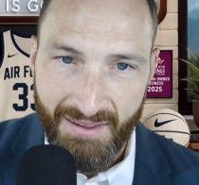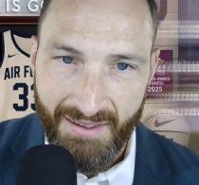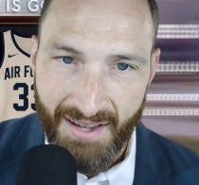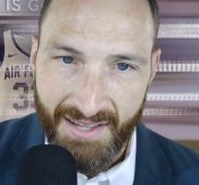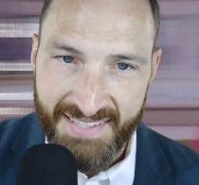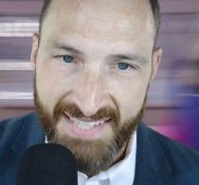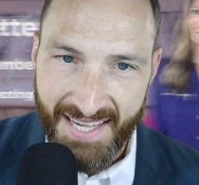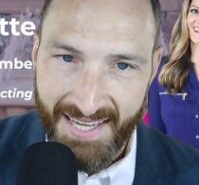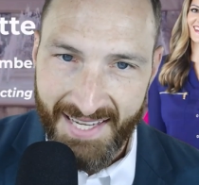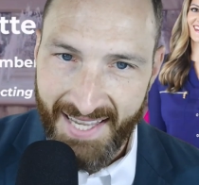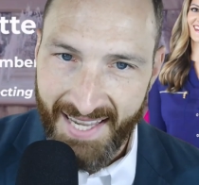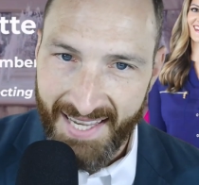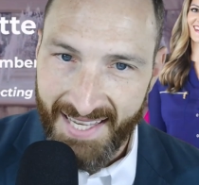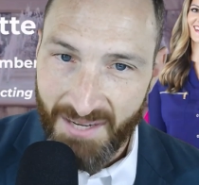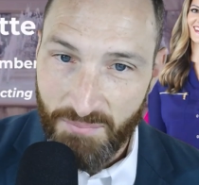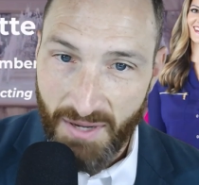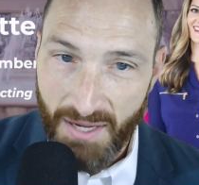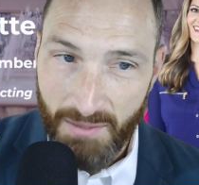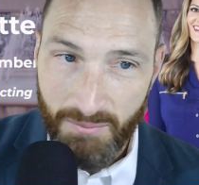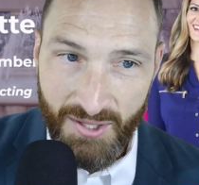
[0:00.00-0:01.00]
A
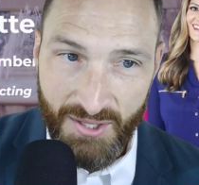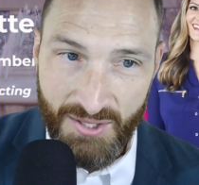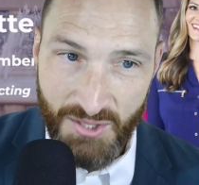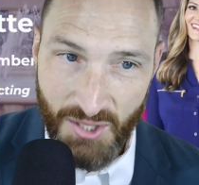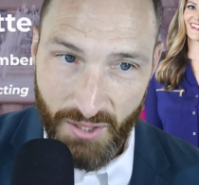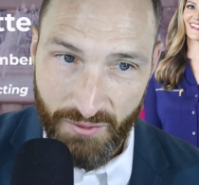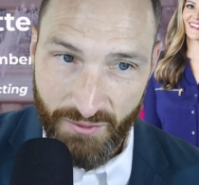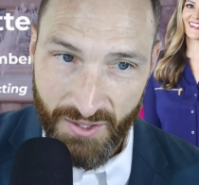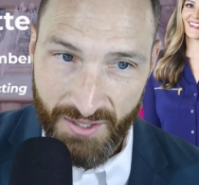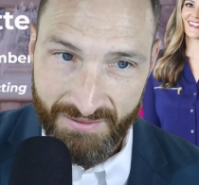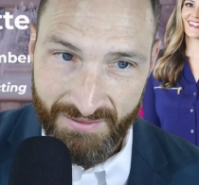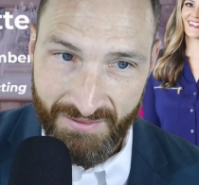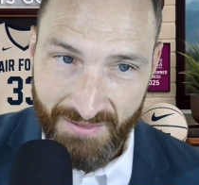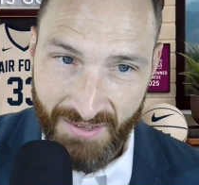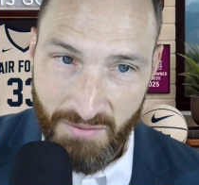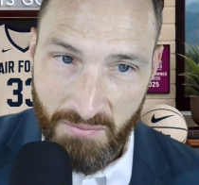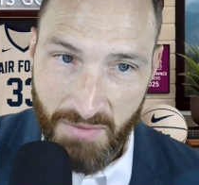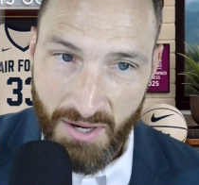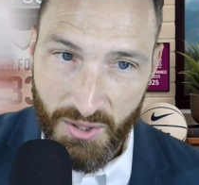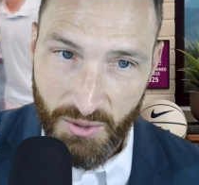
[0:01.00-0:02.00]
dedicated public servant,
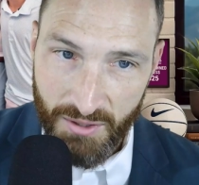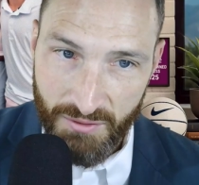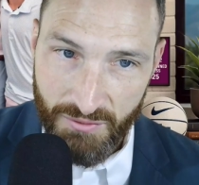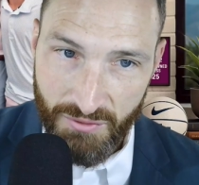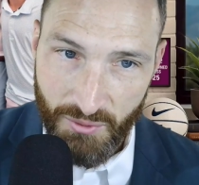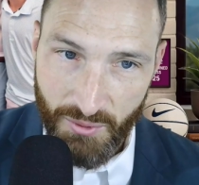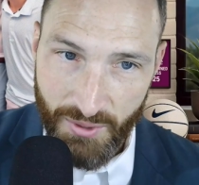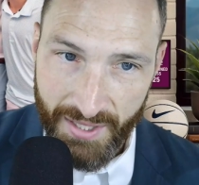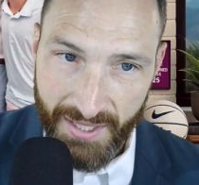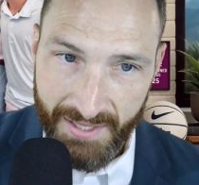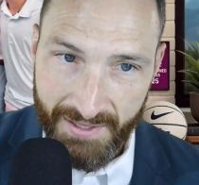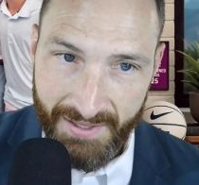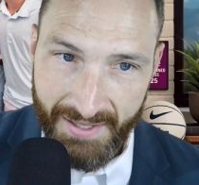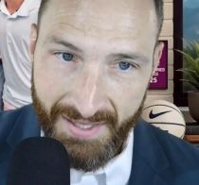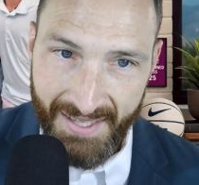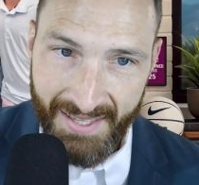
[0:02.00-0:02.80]
a mother of three,